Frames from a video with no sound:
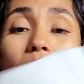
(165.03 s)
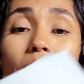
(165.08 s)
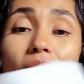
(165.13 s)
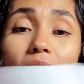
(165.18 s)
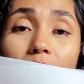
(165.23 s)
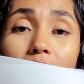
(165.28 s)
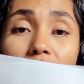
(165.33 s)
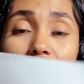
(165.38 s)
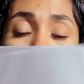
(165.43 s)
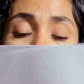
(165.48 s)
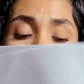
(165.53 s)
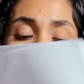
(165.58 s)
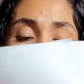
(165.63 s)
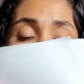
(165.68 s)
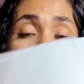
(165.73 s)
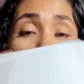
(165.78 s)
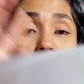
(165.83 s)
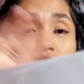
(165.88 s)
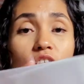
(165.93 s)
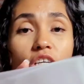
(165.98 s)
papers
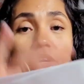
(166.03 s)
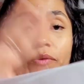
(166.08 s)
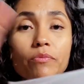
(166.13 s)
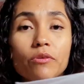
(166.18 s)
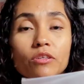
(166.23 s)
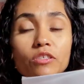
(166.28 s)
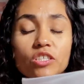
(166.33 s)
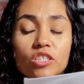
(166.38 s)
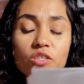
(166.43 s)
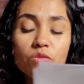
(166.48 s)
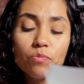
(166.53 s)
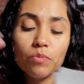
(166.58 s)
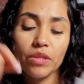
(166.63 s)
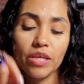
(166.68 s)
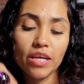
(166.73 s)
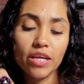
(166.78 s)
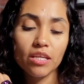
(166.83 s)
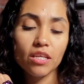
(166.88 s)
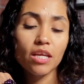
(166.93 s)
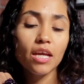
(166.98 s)
here, which I'm gonna
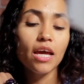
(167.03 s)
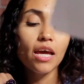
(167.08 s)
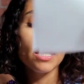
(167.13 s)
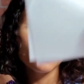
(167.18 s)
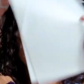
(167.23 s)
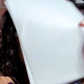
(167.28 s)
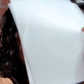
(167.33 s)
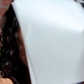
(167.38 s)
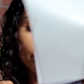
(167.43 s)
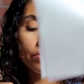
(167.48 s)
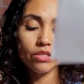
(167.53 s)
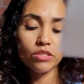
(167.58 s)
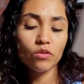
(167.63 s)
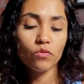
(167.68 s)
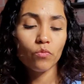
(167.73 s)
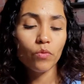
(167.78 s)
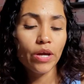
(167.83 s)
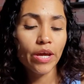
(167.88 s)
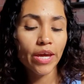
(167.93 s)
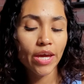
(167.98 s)
explain the
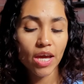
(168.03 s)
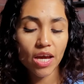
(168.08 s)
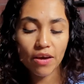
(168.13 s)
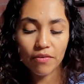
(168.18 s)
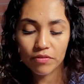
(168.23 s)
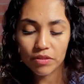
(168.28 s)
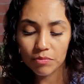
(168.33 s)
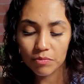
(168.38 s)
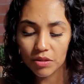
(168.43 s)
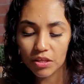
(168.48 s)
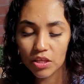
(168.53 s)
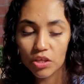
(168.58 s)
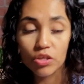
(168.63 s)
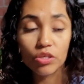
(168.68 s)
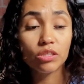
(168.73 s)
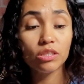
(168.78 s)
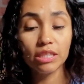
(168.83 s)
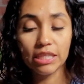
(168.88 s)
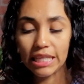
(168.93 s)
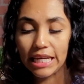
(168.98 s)
reason why I have them
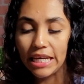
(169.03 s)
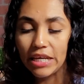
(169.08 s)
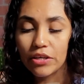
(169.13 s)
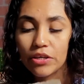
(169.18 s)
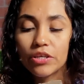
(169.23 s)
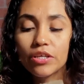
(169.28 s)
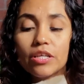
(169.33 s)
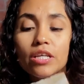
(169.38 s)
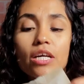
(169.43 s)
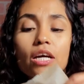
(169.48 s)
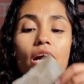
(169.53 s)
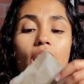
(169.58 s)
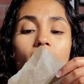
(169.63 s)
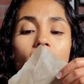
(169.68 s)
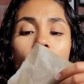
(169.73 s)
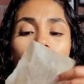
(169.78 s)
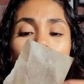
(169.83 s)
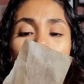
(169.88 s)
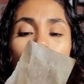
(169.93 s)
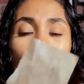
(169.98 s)
here later.
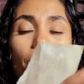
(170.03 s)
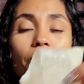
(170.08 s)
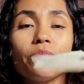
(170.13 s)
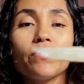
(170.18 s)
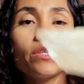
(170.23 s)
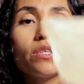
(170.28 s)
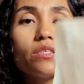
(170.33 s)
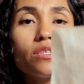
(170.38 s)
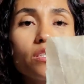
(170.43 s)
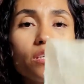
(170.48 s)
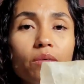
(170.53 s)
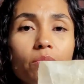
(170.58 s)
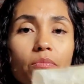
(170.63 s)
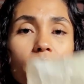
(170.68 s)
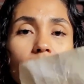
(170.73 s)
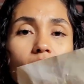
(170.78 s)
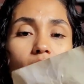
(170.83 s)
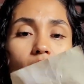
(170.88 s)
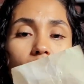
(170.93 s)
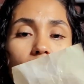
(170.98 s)

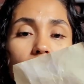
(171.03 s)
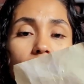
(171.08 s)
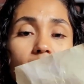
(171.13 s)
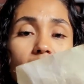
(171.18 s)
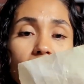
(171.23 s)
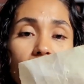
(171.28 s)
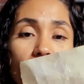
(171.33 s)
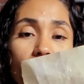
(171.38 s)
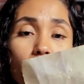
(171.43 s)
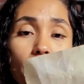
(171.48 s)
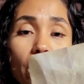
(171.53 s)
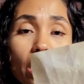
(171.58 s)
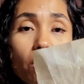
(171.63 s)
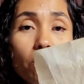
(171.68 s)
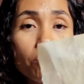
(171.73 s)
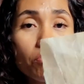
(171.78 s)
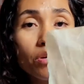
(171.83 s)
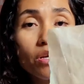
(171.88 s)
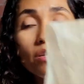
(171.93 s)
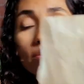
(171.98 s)
Some
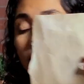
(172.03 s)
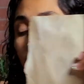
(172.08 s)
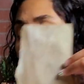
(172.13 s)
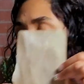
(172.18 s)
sandpaper,